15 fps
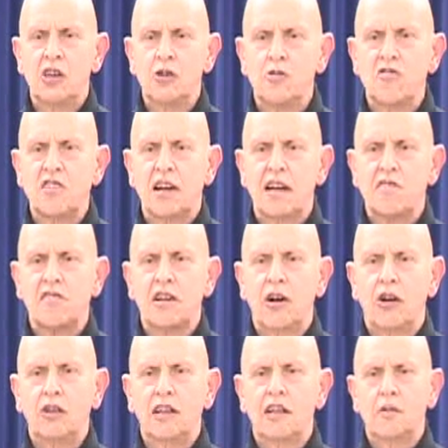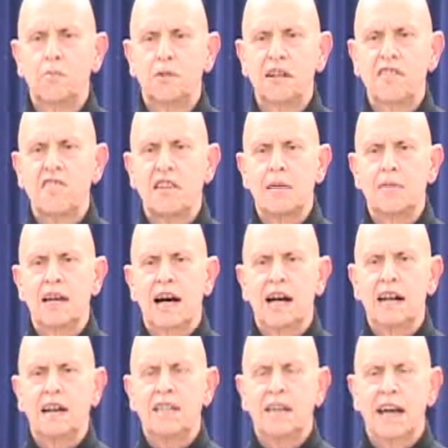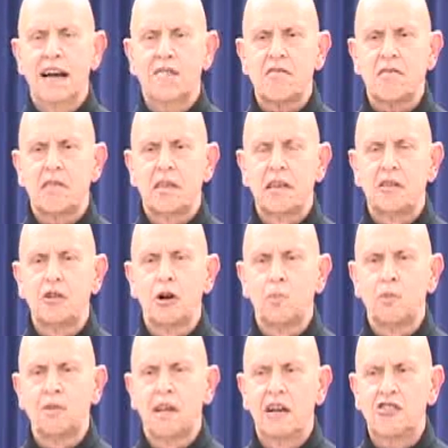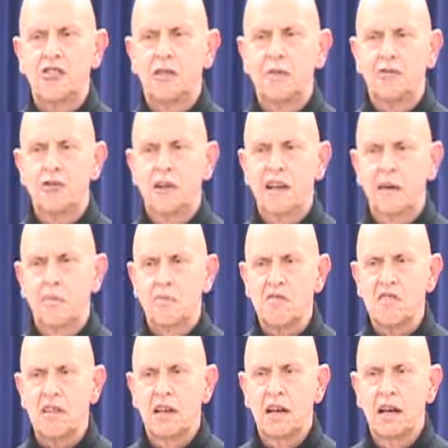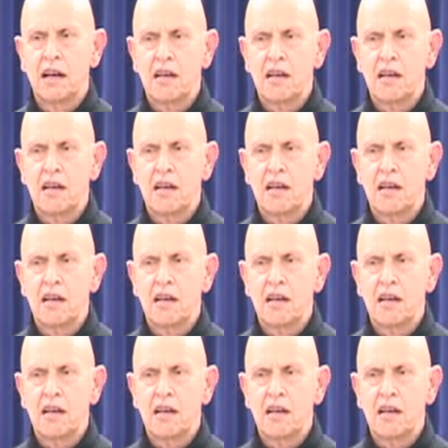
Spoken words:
using as the only complete semiotic text the Interpretation of Dreams,